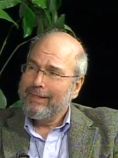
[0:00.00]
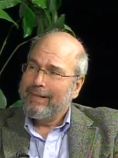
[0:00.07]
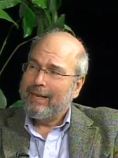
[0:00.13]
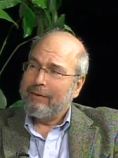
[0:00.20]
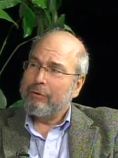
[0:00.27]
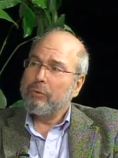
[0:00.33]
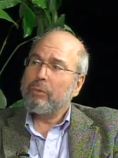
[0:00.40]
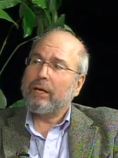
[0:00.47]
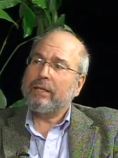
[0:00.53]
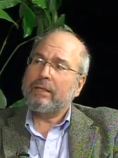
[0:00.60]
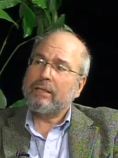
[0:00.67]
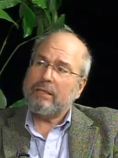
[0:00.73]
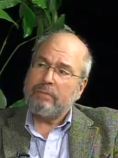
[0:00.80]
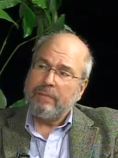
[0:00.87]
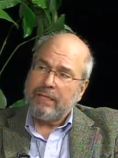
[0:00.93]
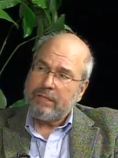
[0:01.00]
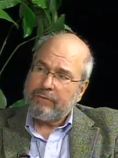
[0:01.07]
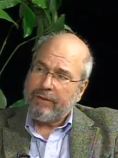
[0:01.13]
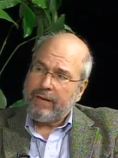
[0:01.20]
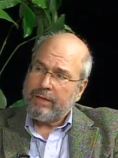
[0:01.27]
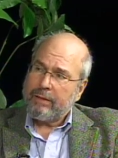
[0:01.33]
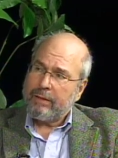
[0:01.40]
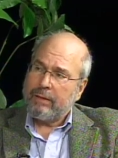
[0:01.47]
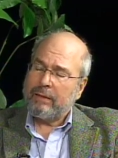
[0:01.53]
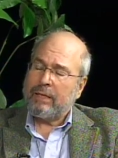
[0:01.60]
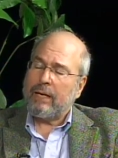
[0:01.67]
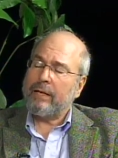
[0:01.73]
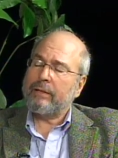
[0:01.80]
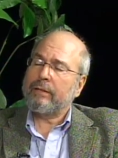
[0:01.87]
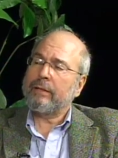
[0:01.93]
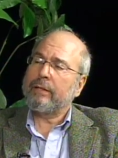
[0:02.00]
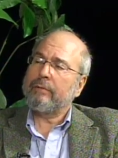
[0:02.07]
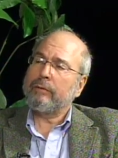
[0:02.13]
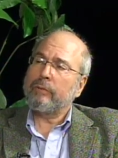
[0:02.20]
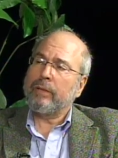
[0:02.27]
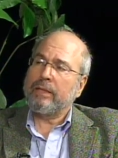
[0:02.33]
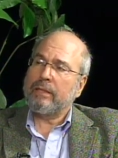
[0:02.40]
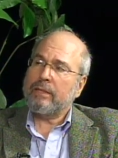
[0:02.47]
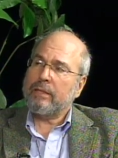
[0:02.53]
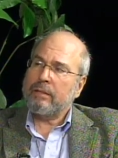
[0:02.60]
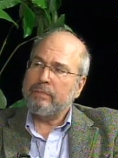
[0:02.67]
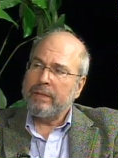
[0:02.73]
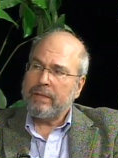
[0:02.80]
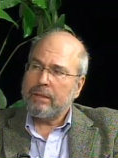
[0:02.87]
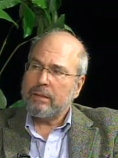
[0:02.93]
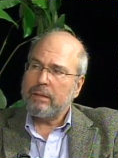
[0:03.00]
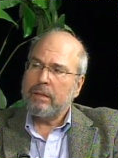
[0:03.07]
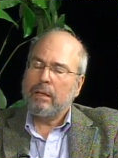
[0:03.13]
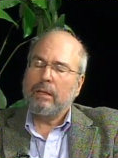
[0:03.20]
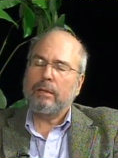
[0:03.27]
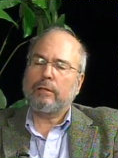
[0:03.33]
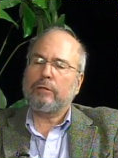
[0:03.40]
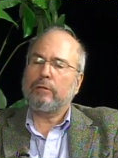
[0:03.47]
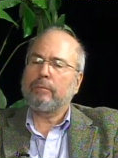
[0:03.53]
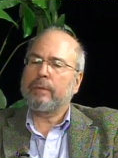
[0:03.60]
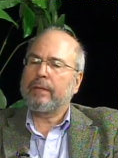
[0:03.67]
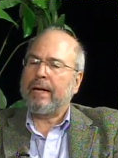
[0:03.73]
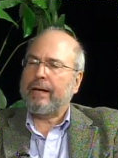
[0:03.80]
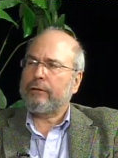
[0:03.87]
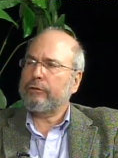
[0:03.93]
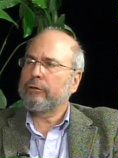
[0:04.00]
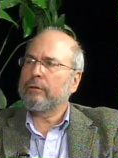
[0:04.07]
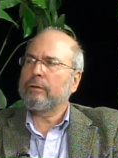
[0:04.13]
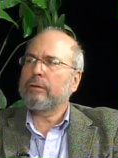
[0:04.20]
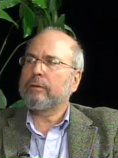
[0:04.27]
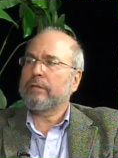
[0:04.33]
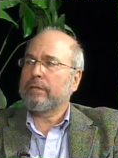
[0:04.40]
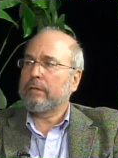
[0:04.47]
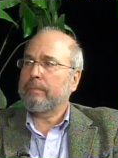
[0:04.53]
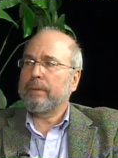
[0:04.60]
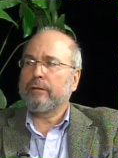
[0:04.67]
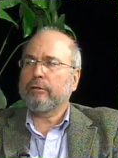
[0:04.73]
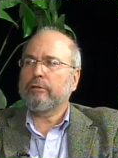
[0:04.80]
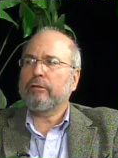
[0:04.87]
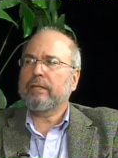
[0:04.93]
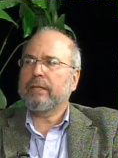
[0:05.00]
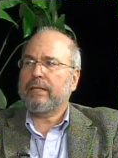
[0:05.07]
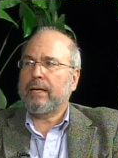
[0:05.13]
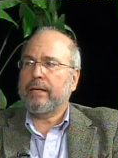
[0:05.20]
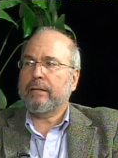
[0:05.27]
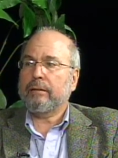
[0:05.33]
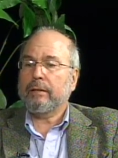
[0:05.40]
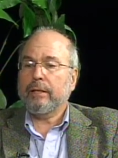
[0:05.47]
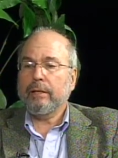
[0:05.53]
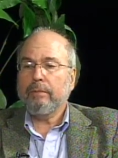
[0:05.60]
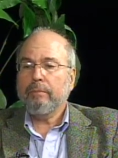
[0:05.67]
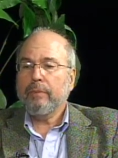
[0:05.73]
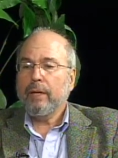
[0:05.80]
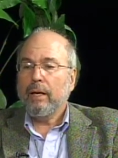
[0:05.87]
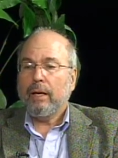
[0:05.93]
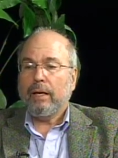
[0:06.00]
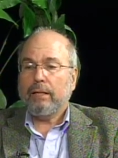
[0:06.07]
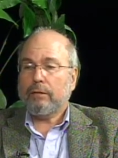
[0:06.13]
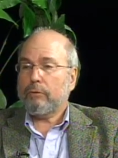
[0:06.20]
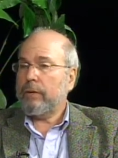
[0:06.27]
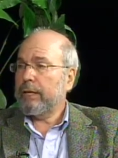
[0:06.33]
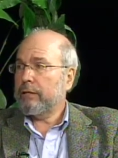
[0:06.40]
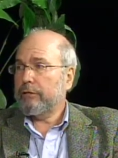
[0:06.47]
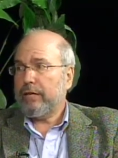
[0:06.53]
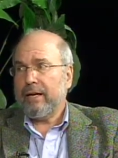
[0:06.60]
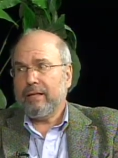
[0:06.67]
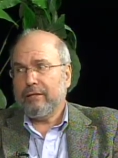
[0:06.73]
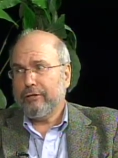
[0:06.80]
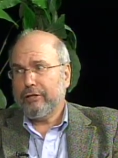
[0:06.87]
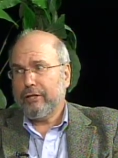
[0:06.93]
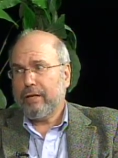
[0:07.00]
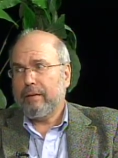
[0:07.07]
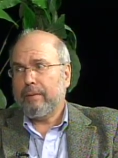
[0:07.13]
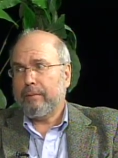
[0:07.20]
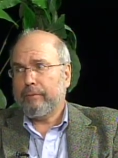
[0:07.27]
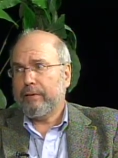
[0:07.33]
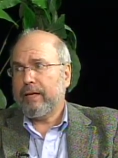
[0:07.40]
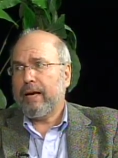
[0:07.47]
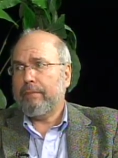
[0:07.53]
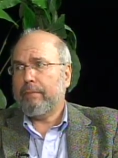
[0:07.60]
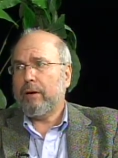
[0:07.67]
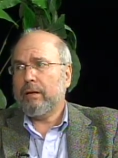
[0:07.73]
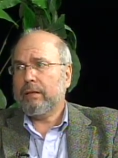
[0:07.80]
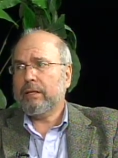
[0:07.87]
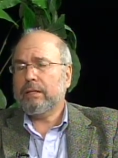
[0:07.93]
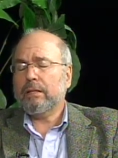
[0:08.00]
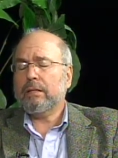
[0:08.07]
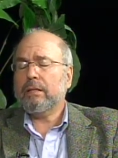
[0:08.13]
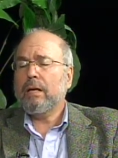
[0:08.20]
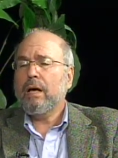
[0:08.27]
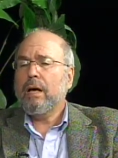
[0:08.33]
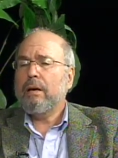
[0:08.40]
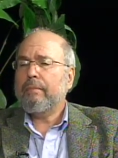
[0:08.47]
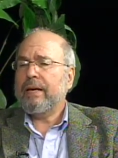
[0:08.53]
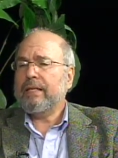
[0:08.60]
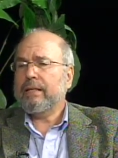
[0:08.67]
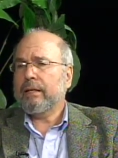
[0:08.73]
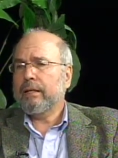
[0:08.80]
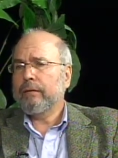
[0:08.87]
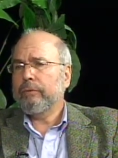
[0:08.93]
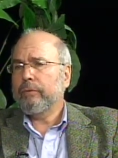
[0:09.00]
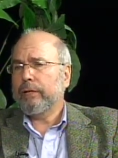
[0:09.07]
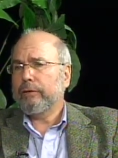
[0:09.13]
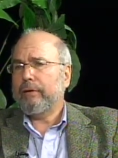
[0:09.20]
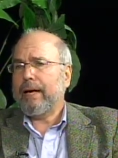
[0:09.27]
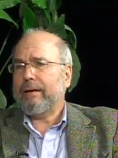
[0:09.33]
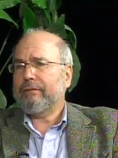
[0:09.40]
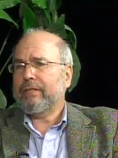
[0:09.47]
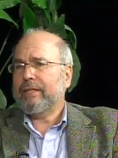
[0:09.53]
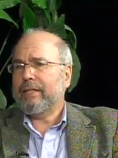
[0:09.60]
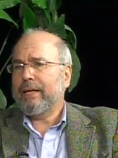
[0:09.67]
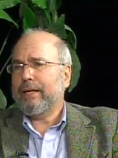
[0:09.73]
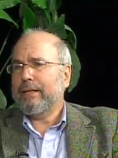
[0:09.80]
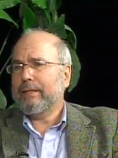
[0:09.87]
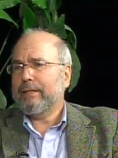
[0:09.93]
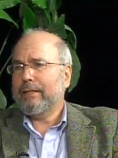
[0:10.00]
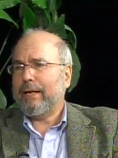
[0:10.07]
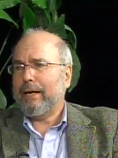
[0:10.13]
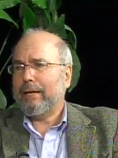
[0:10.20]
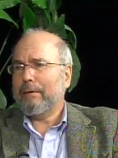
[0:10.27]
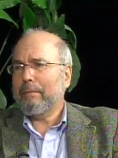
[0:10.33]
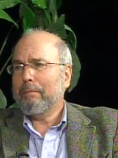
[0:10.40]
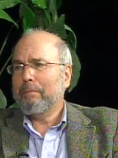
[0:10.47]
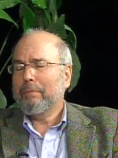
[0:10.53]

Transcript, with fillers: If you want to dismiss faith entirely, if you want to dismiss the supernatural or the spiritual entirely, it's quite a challenge to come up with a hypothesis basically what you have to say is that